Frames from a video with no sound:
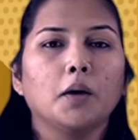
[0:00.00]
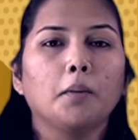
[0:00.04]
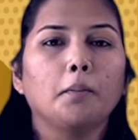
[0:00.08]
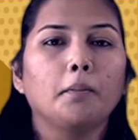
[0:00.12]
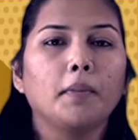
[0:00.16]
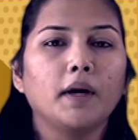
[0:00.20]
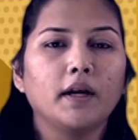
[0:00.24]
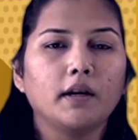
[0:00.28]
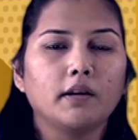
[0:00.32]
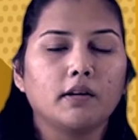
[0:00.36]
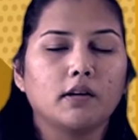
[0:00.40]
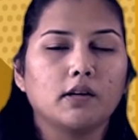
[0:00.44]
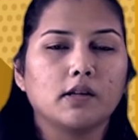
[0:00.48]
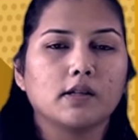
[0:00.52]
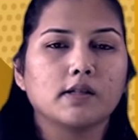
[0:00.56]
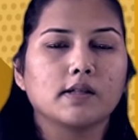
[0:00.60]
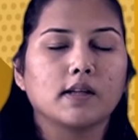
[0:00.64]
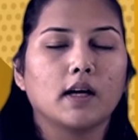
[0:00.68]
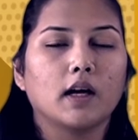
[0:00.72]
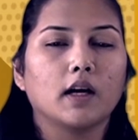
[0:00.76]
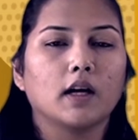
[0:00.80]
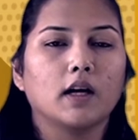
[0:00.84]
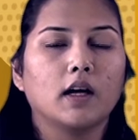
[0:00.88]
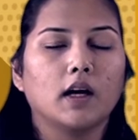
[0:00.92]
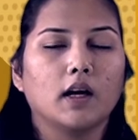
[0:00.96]

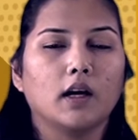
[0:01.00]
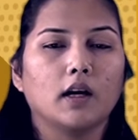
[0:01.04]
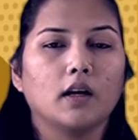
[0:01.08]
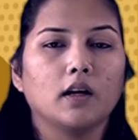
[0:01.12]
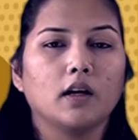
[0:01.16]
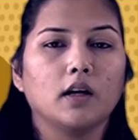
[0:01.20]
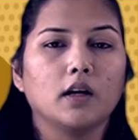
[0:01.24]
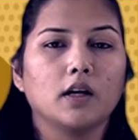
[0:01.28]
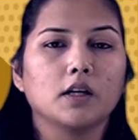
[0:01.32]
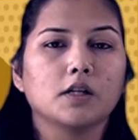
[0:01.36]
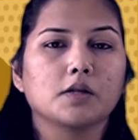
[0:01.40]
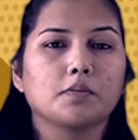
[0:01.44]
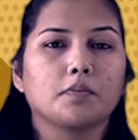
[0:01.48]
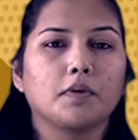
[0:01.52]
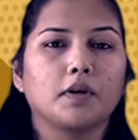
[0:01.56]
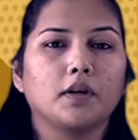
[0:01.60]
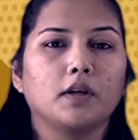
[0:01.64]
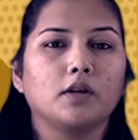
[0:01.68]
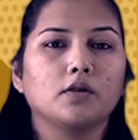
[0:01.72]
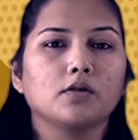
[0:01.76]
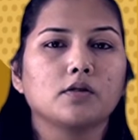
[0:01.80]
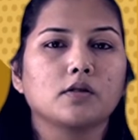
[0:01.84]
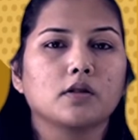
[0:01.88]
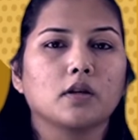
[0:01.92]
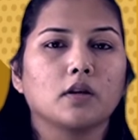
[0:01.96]
Minerals again is
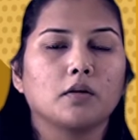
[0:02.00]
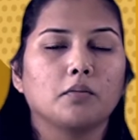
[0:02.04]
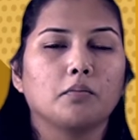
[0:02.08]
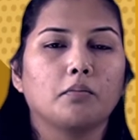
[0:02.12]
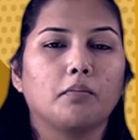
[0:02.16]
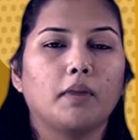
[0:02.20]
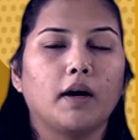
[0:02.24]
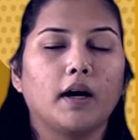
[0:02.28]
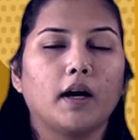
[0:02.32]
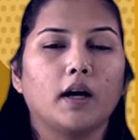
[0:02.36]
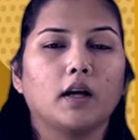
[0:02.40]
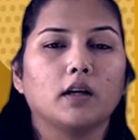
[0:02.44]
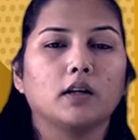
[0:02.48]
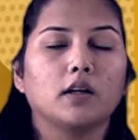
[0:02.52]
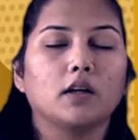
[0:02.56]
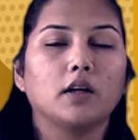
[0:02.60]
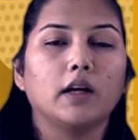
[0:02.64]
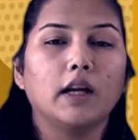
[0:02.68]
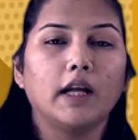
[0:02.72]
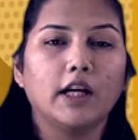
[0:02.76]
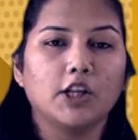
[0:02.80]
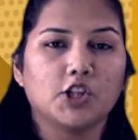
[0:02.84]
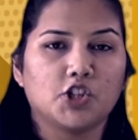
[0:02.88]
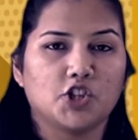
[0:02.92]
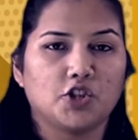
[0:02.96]
produced by the
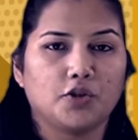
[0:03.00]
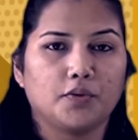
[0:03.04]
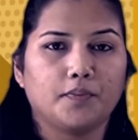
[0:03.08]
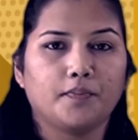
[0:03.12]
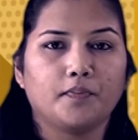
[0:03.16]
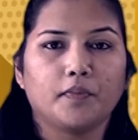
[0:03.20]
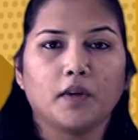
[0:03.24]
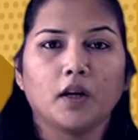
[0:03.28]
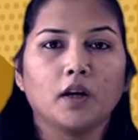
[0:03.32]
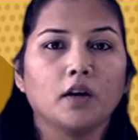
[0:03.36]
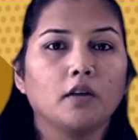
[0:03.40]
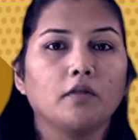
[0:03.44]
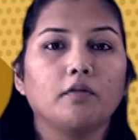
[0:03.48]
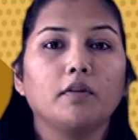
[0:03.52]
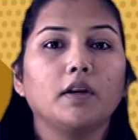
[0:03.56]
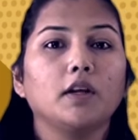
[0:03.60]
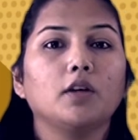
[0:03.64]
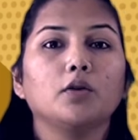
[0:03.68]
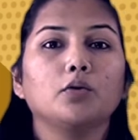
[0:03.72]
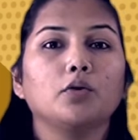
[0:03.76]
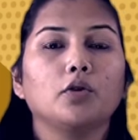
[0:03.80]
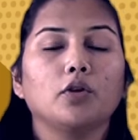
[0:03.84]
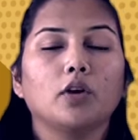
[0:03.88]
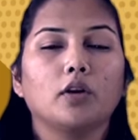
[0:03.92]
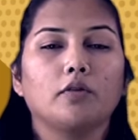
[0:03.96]
nature.
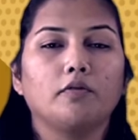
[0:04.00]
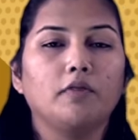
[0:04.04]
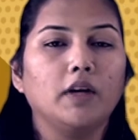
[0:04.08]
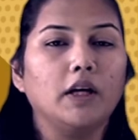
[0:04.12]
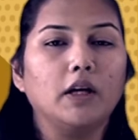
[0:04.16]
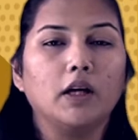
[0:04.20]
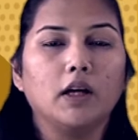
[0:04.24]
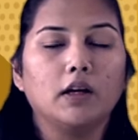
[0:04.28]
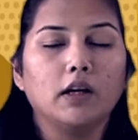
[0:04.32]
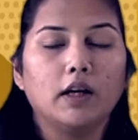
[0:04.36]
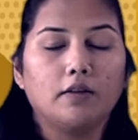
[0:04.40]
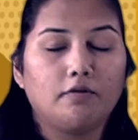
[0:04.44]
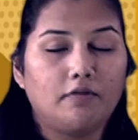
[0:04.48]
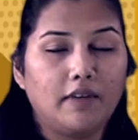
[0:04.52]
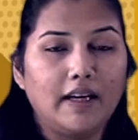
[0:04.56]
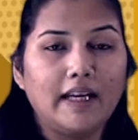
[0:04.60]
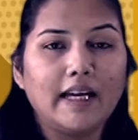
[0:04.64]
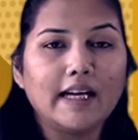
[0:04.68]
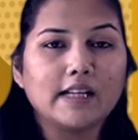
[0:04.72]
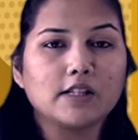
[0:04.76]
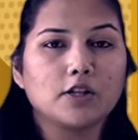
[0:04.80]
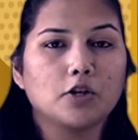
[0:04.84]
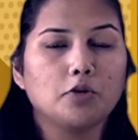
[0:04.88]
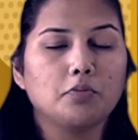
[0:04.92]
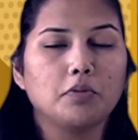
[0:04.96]

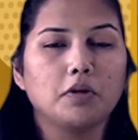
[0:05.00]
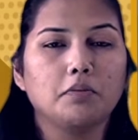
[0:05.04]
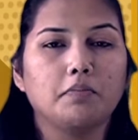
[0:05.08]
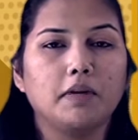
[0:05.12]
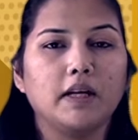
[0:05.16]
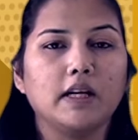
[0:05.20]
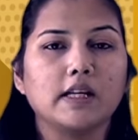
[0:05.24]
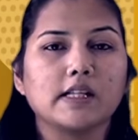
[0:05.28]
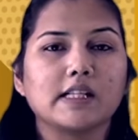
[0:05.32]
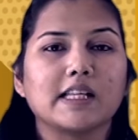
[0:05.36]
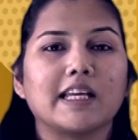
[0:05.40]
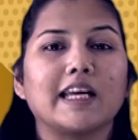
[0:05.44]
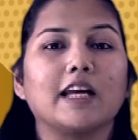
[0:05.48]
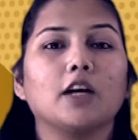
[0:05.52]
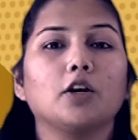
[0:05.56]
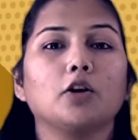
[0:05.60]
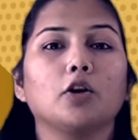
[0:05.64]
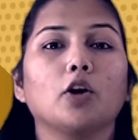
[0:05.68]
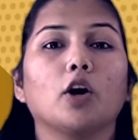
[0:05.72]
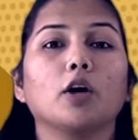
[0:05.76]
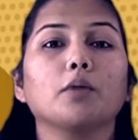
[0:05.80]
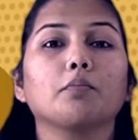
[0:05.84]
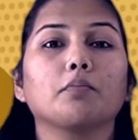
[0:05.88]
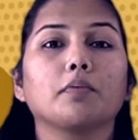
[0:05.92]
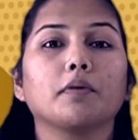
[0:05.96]
We as human beings
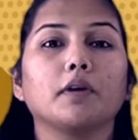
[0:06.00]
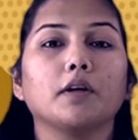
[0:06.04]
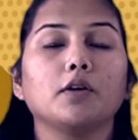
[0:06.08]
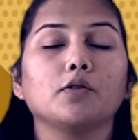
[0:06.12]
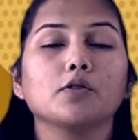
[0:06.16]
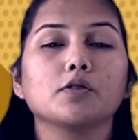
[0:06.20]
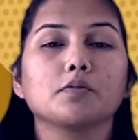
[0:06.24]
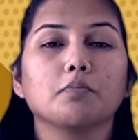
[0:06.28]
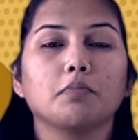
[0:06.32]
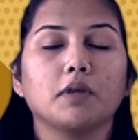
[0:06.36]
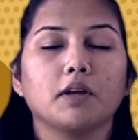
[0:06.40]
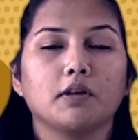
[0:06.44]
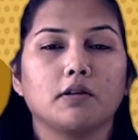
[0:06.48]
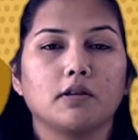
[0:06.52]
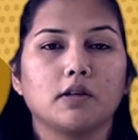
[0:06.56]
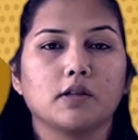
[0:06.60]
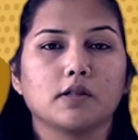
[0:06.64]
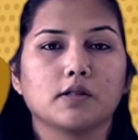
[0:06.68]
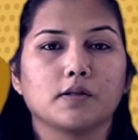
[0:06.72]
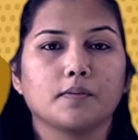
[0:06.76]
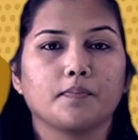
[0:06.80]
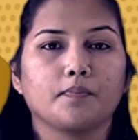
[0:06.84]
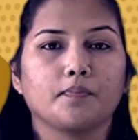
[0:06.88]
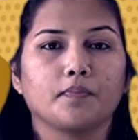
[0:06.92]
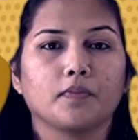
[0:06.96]
cannot produce
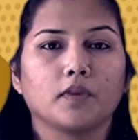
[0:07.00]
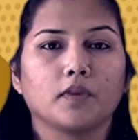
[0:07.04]
minerals.